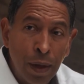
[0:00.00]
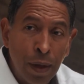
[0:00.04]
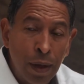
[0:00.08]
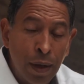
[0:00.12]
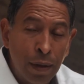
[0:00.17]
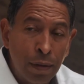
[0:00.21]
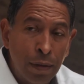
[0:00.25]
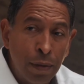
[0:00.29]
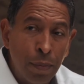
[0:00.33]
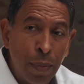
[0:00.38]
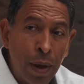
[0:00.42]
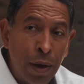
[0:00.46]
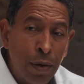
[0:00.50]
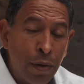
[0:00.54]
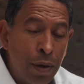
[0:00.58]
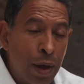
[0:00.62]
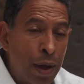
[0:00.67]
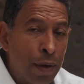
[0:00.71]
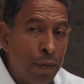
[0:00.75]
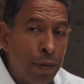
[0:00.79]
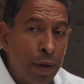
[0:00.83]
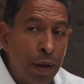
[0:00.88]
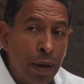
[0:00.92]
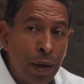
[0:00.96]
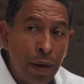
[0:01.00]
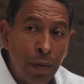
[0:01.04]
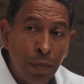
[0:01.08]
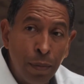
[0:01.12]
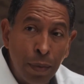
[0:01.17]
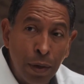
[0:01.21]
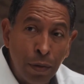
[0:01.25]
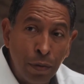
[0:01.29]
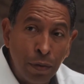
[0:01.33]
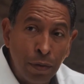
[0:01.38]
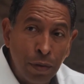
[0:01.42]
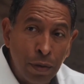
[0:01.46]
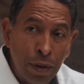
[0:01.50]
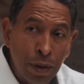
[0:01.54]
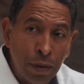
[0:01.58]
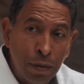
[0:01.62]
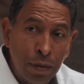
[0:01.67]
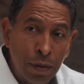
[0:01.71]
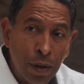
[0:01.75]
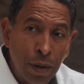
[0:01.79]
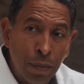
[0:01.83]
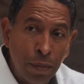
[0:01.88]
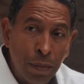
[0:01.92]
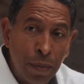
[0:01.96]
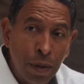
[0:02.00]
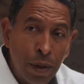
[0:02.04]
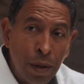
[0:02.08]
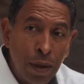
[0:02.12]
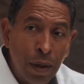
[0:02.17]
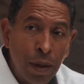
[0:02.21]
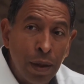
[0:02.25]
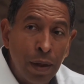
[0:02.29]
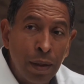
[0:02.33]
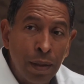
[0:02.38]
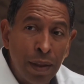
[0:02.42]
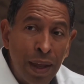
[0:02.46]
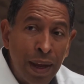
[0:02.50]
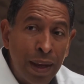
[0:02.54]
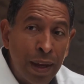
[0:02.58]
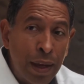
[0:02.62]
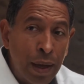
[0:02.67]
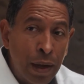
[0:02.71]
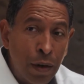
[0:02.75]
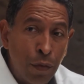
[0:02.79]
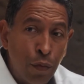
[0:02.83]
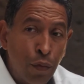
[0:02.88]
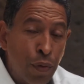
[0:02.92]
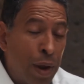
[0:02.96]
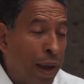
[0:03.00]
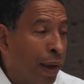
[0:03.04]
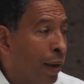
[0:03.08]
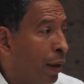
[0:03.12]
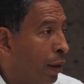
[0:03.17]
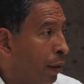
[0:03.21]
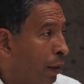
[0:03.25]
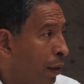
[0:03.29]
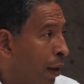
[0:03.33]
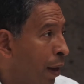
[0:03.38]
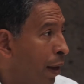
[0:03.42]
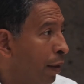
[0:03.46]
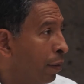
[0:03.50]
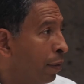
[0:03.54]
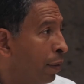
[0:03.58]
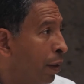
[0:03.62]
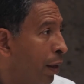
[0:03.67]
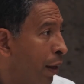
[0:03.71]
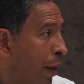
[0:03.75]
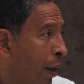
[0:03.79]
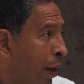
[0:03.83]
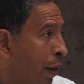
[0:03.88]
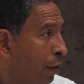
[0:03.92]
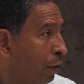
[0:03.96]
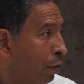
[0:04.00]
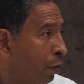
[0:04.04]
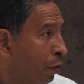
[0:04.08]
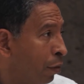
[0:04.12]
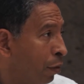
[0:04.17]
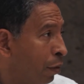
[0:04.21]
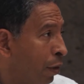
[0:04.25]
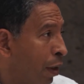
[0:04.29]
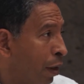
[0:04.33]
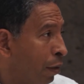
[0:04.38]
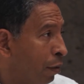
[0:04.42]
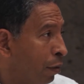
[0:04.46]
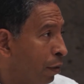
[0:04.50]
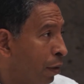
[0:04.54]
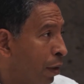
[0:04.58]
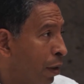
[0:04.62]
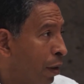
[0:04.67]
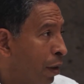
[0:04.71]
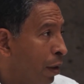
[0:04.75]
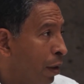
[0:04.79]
it's about having an immune system that can recognize the cancer cells.